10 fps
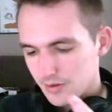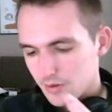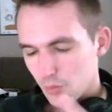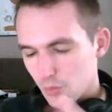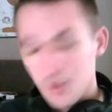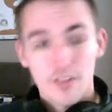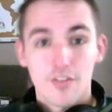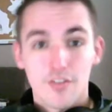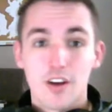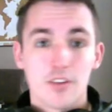wind
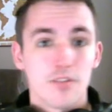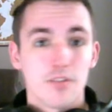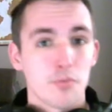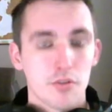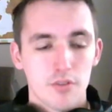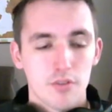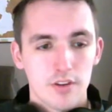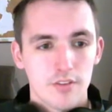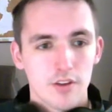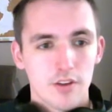effects from the trees.